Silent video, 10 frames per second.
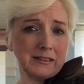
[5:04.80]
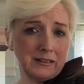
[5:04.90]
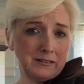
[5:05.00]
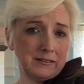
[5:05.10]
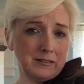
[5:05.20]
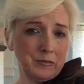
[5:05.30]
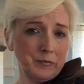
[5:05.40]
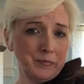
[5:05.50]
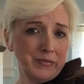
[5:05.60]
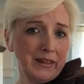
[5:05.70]
list.
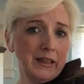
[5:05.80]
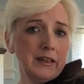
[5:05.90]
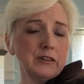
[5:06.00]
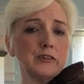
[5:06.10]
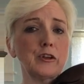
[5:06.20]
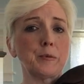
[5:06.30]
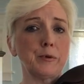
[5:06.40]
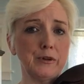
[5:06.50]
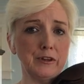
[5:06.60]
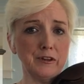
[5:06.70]
So you're
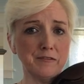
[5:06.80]
putting your